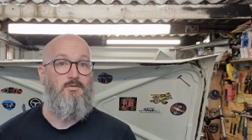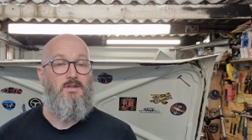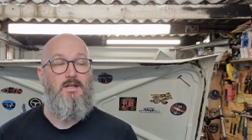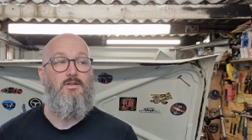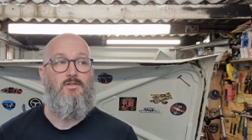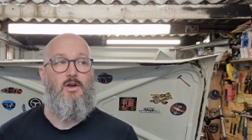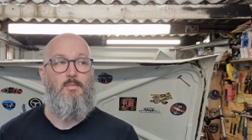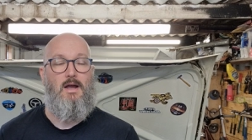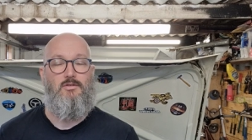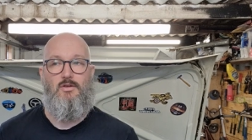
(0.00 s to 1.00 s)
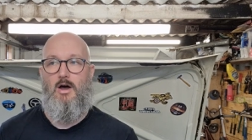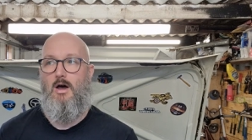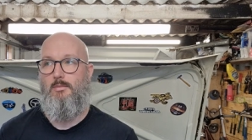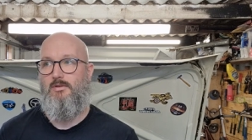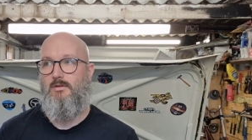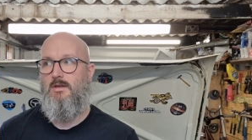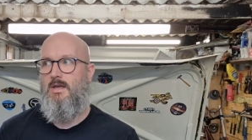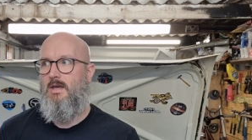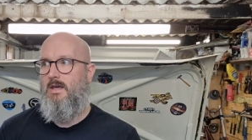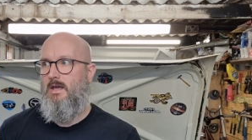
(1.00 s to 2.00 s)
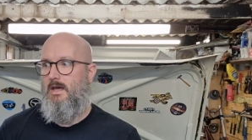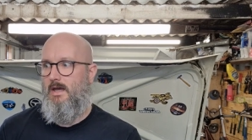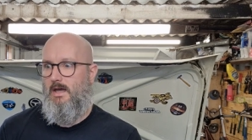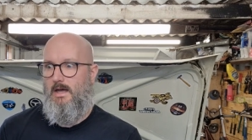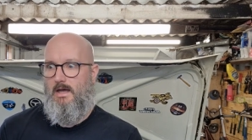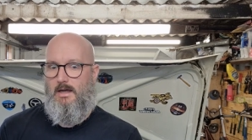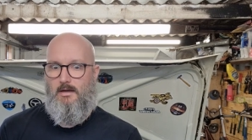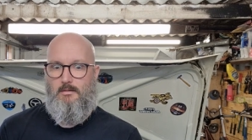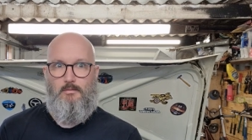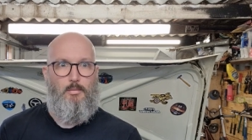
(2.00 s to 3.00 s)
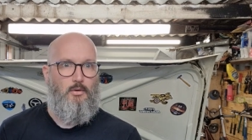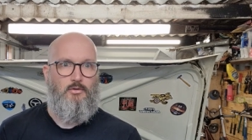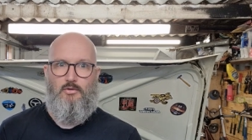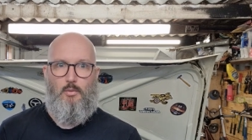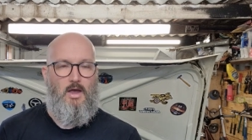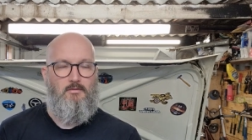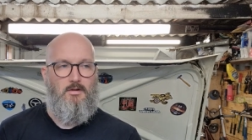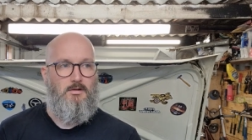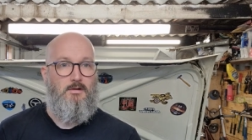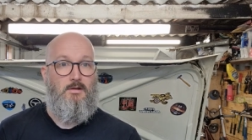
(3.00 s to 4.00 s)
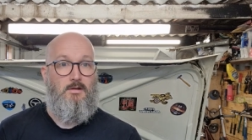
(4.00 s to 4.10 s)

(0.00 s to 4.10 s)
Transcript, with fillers: So if you needed to go back to carbs and um, points or whatever,